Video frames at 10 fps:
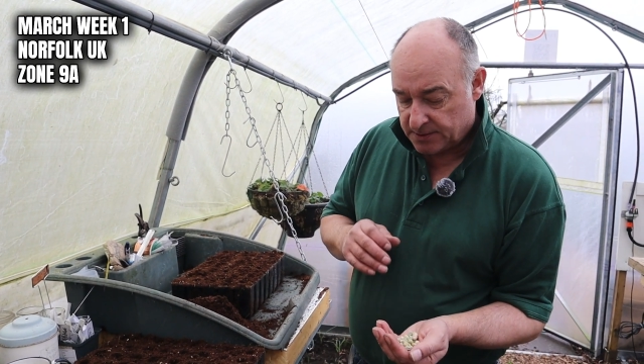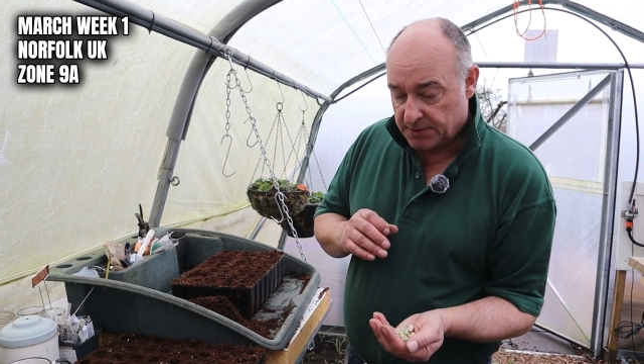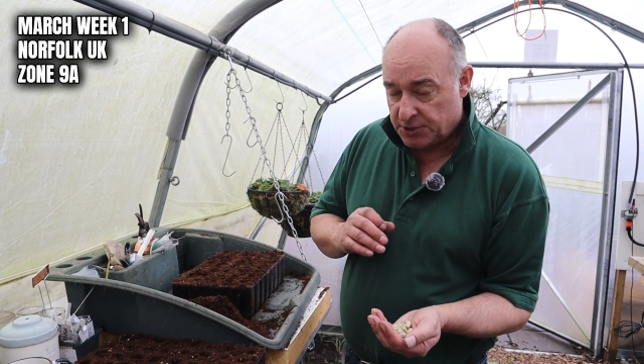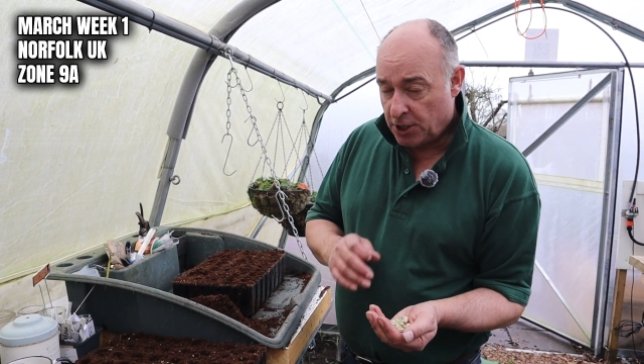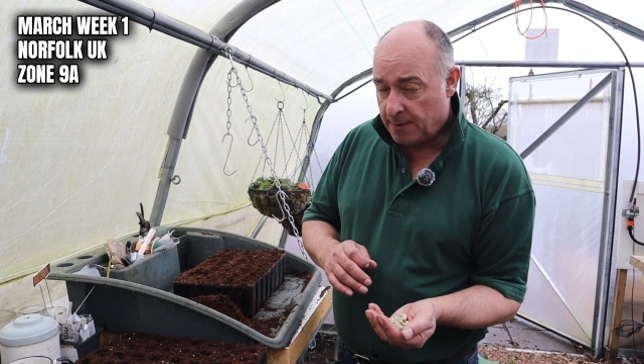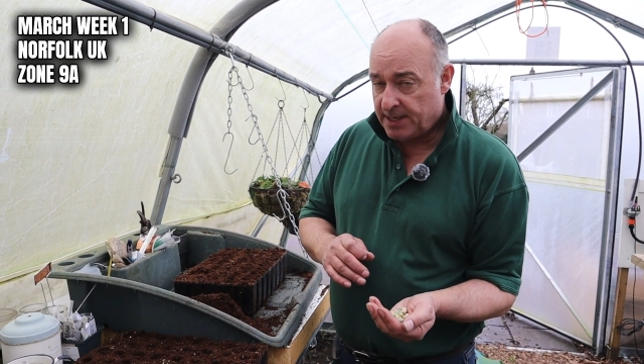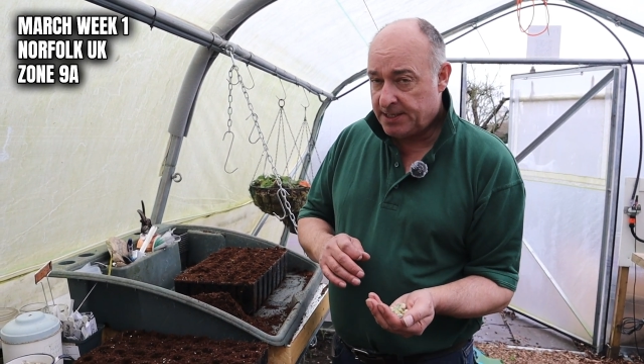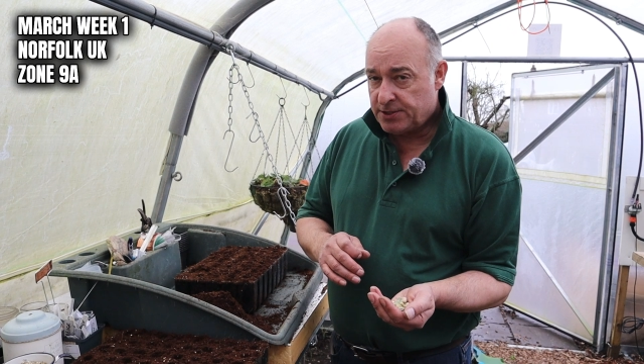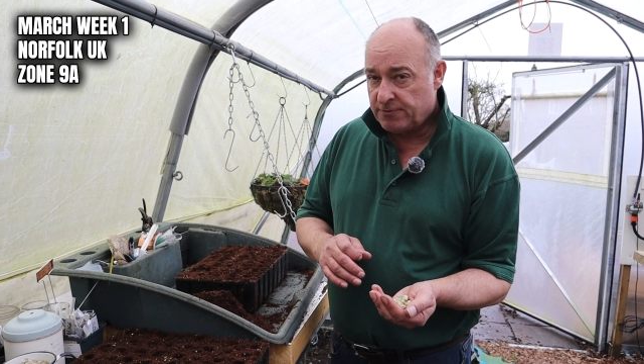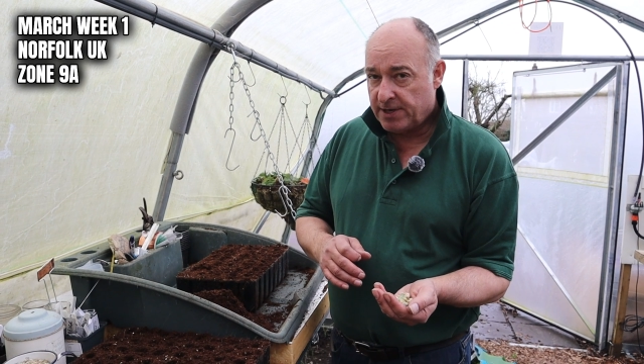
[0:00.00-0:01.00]
so the
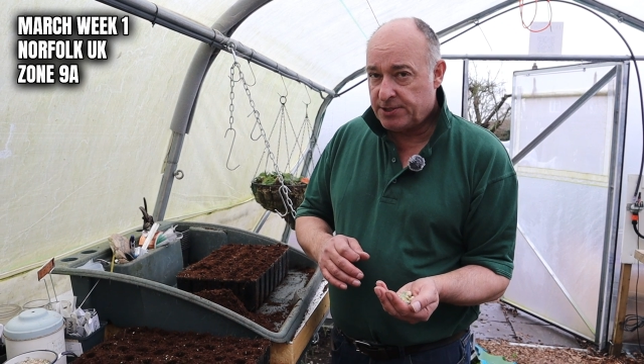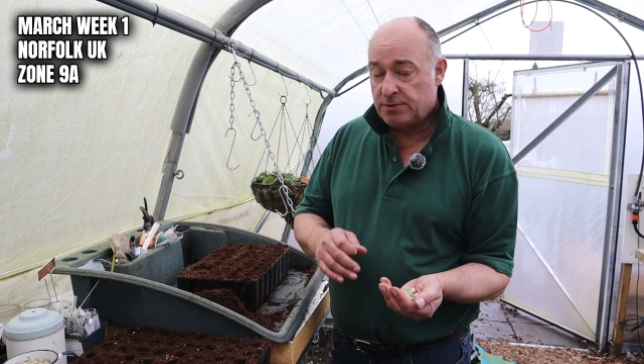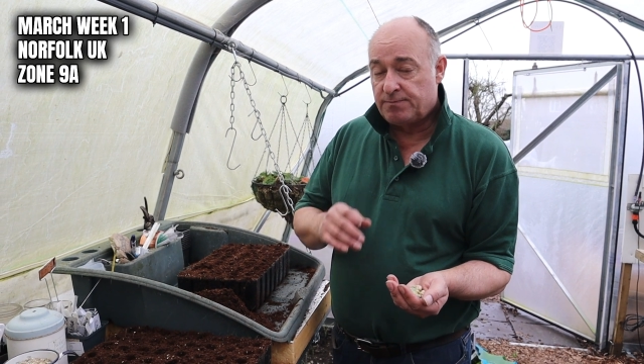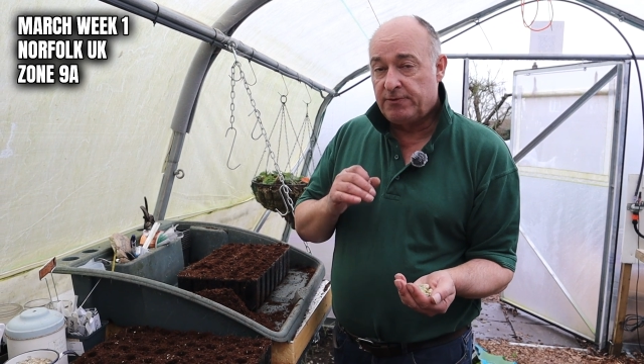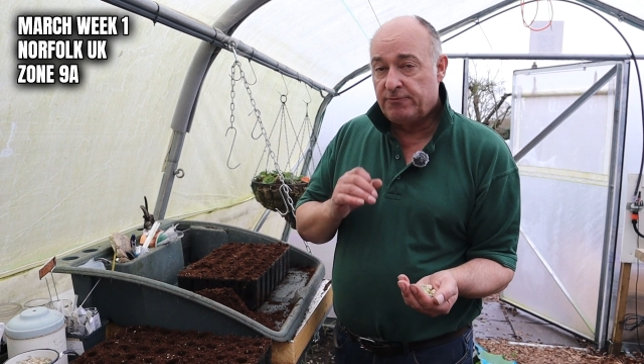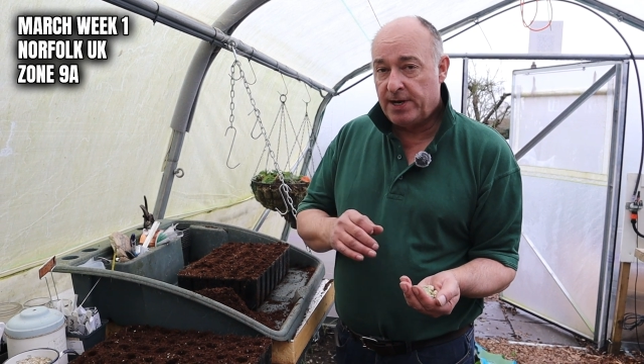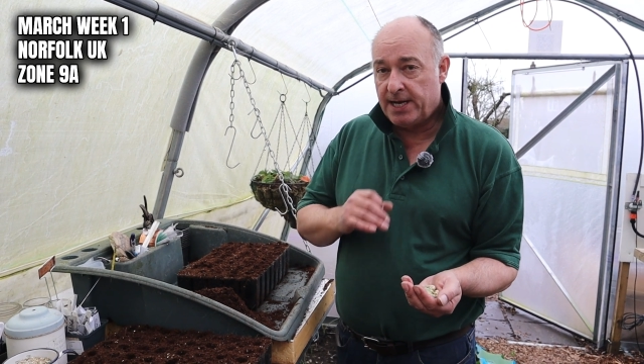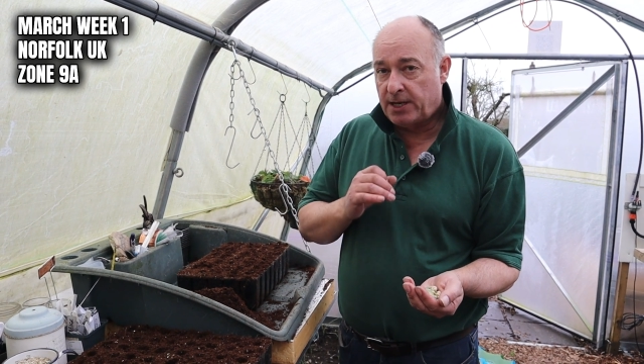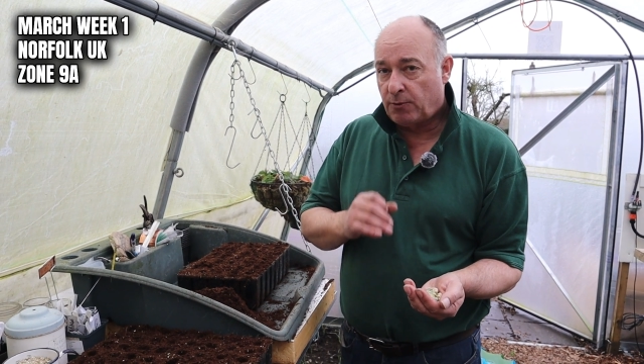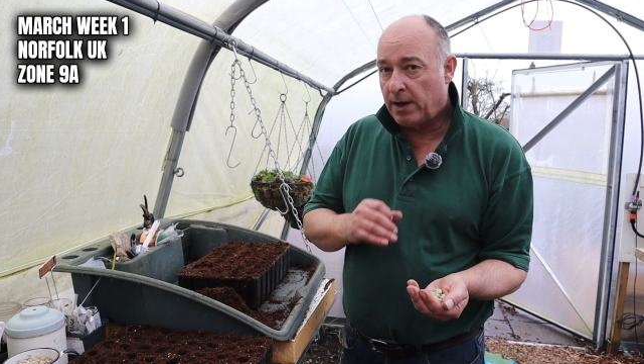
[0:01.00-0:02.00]
germination rate should be
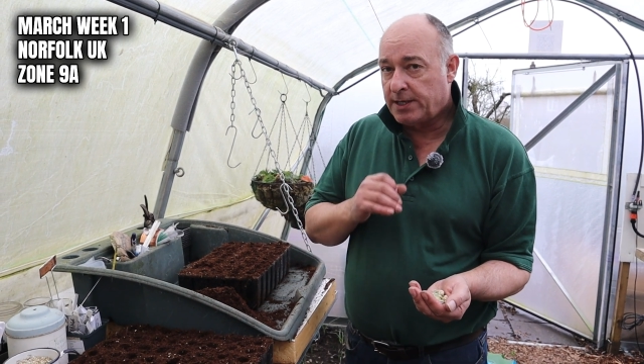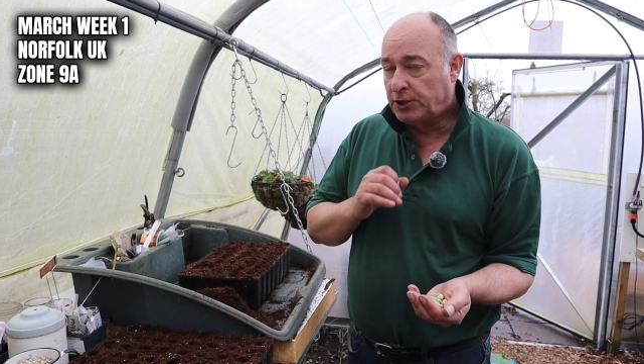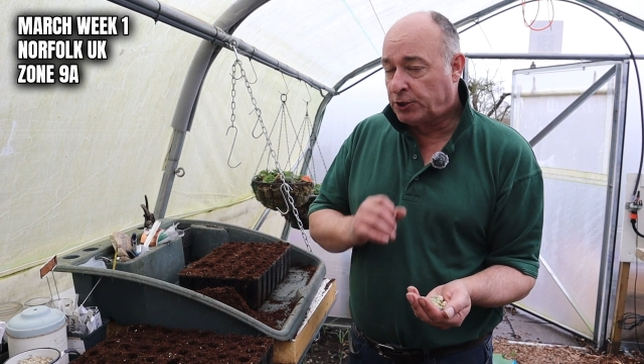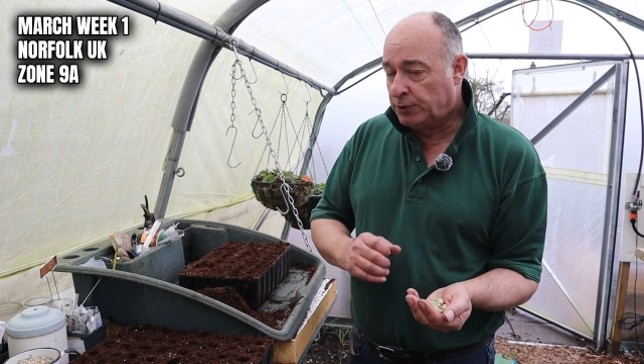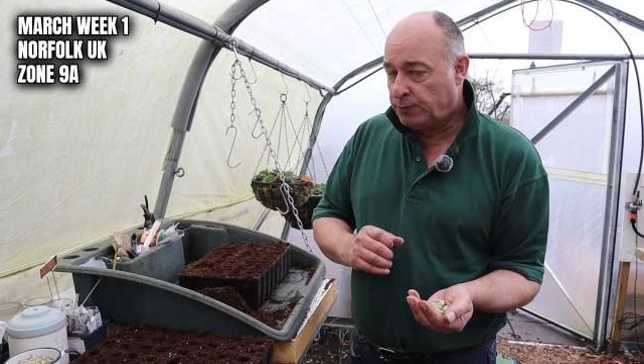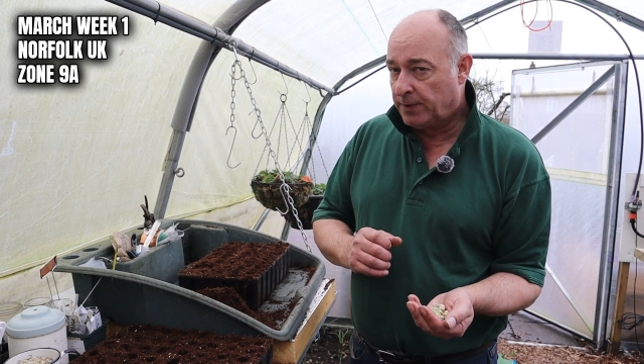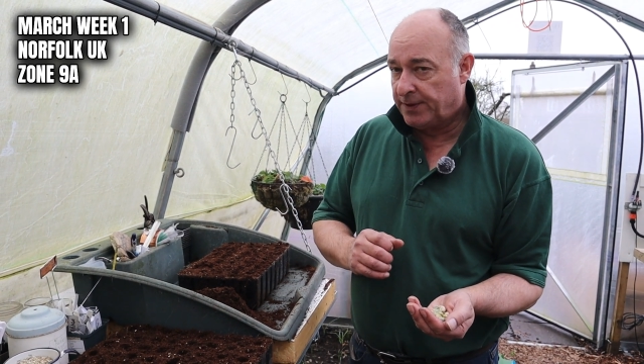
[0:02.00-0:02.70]
really quite good